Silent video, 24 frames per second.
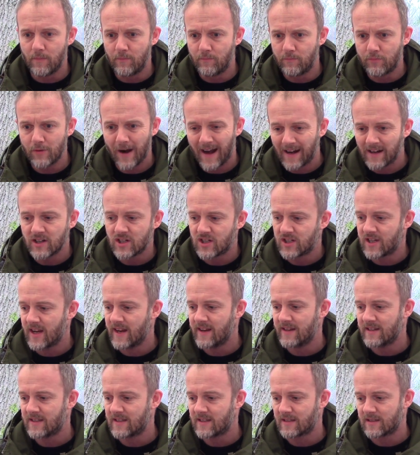
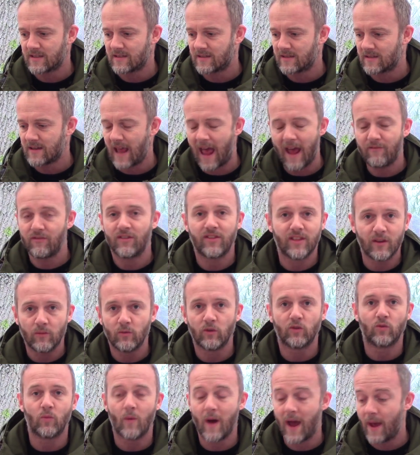branches, everything
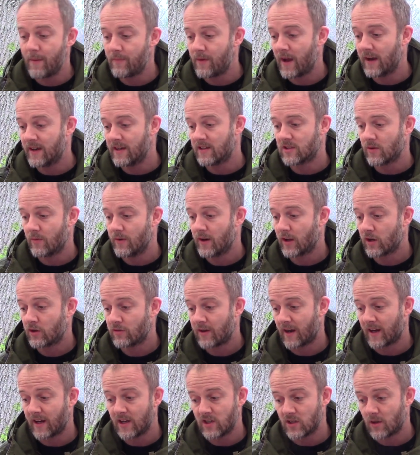was wet and it's doing a
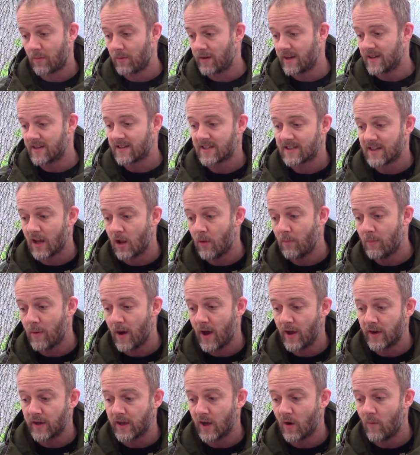cracking job and it's still
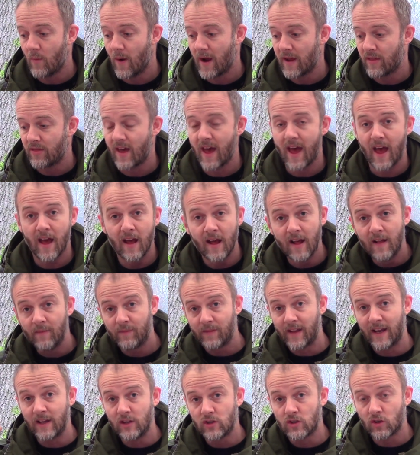burning away there
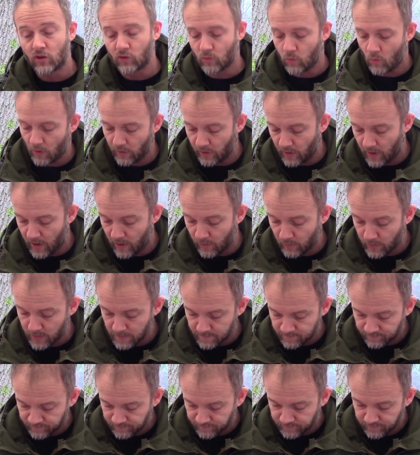in just one load.
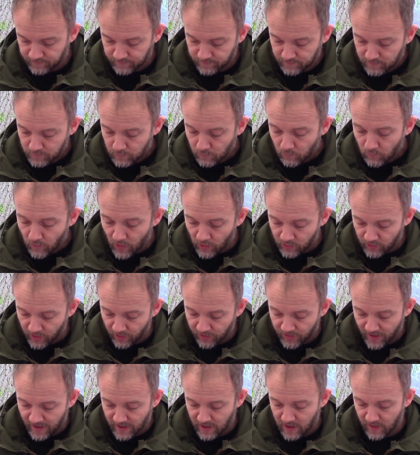So
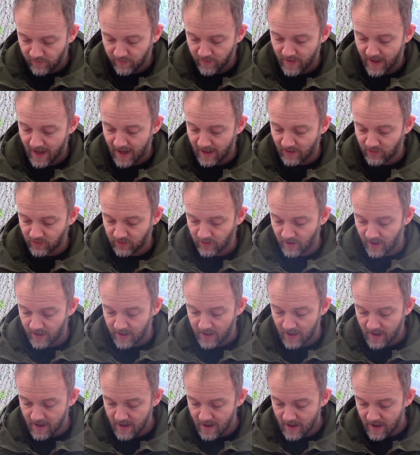thank you for that Anthony.
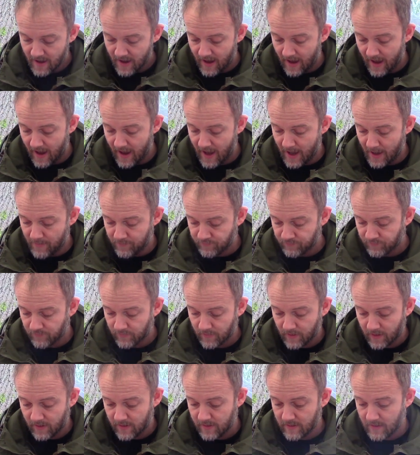Um,
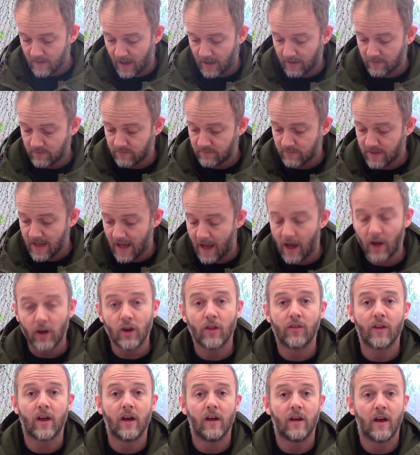and yeah,
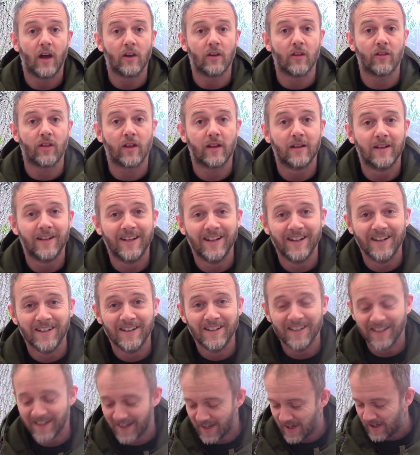another, another,
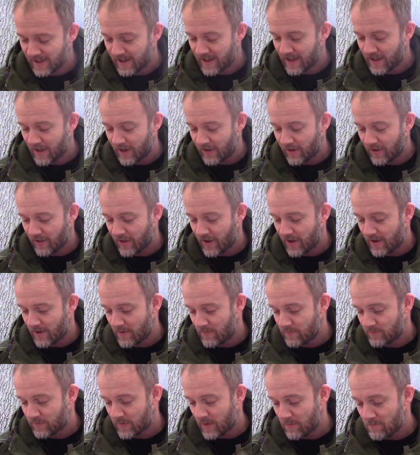another
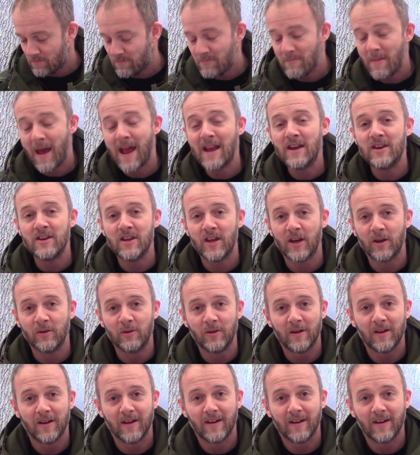menu,